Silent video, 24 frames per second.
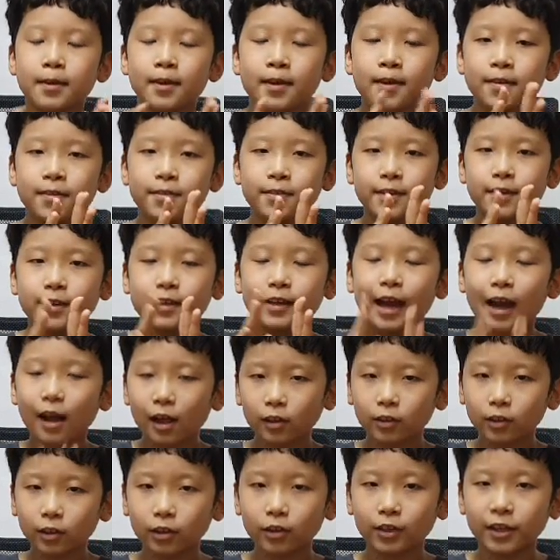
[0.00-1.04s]
the
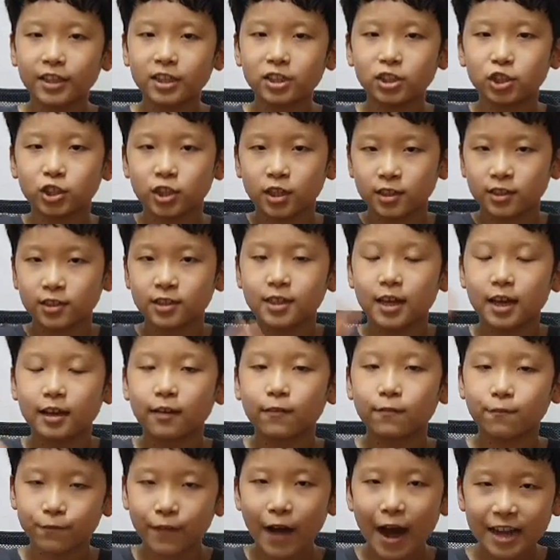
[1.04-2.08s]
calculations
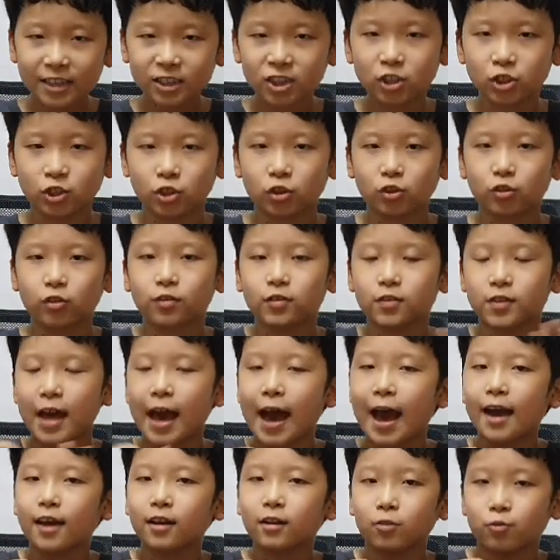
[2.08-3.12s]
get faster
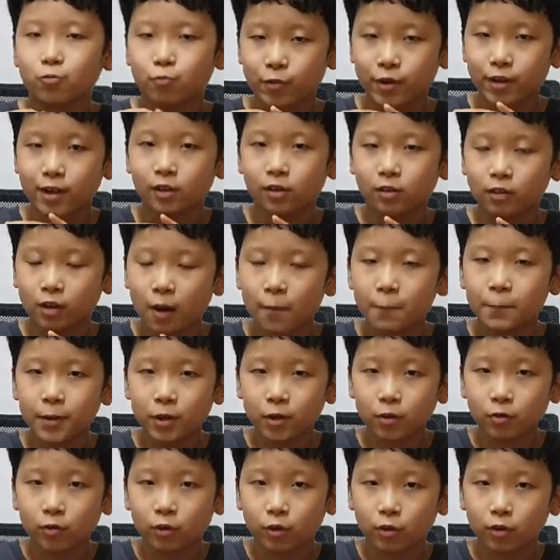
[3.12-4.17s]
than real
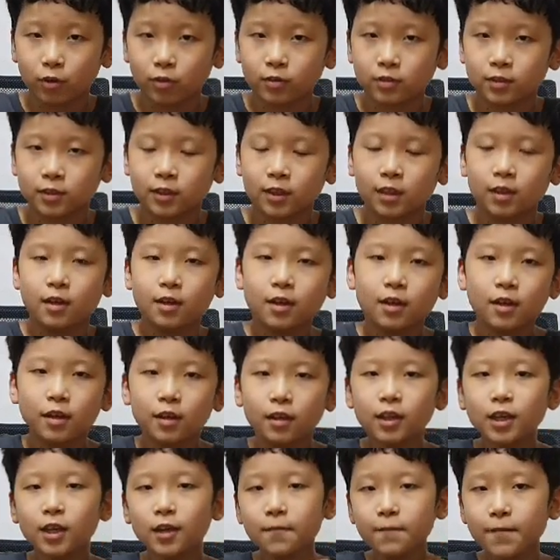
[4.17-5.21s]
computers.
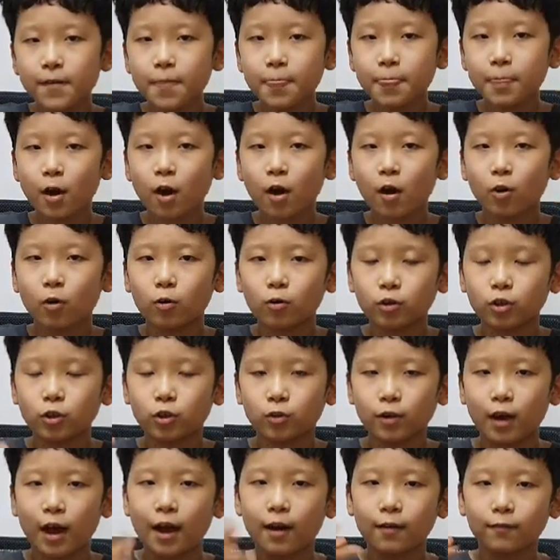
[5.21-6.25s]
Even though
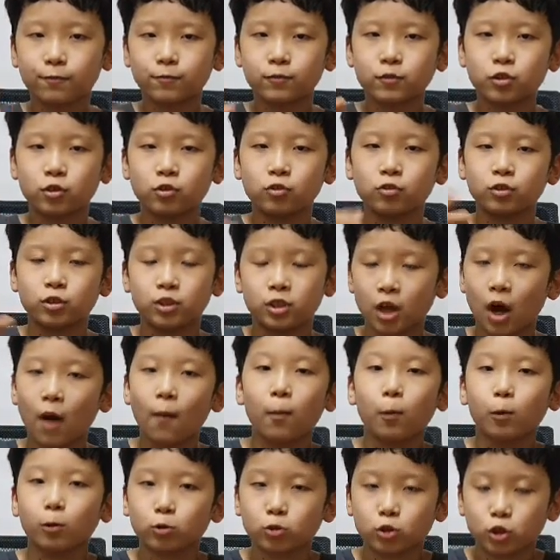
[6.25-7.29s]
you have to
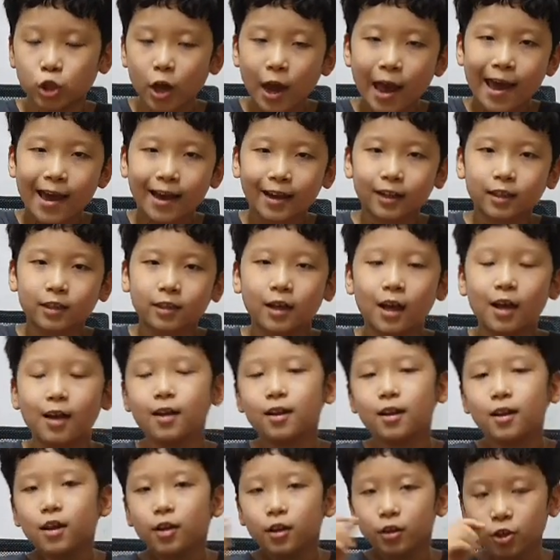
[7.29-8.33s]
double check,
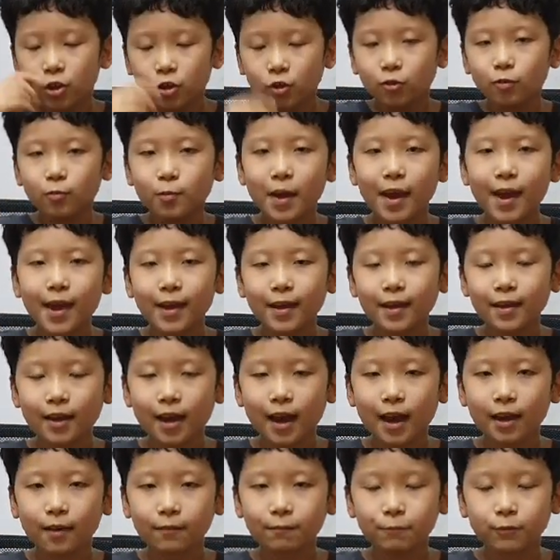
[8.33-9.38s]
you may
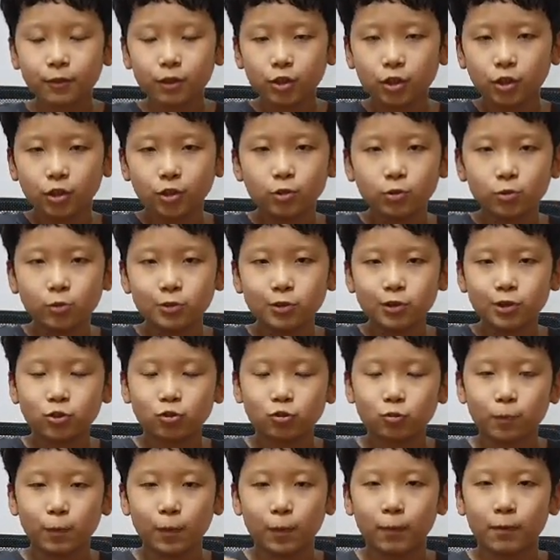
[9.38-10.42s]
have to use
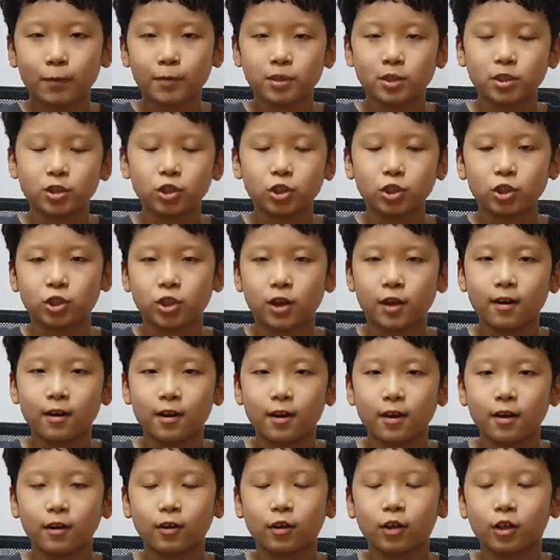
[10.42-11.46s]

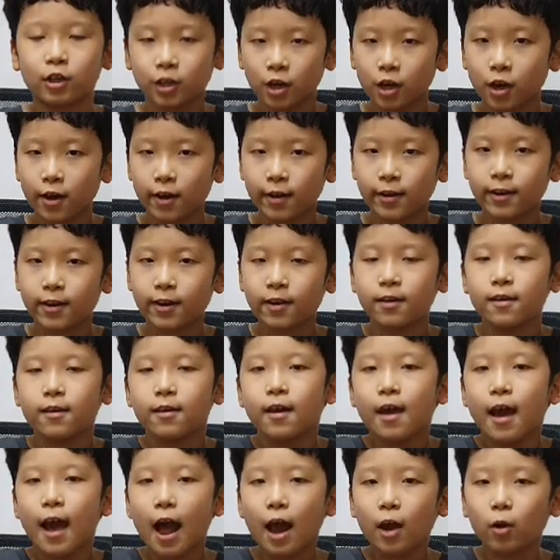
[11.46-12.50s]
superposition good,
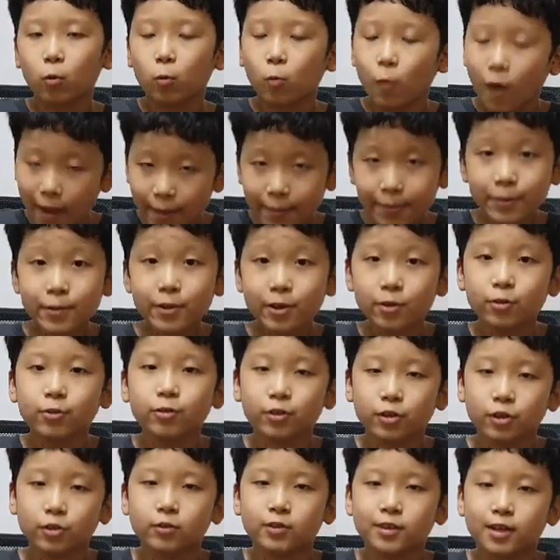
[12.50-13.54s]
and when you
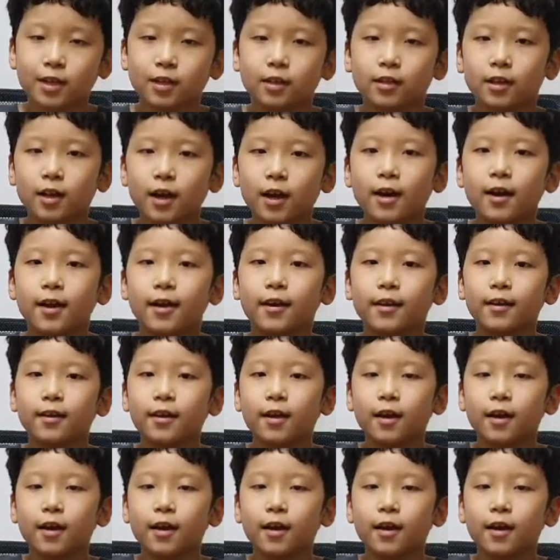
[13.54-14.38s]
use it good,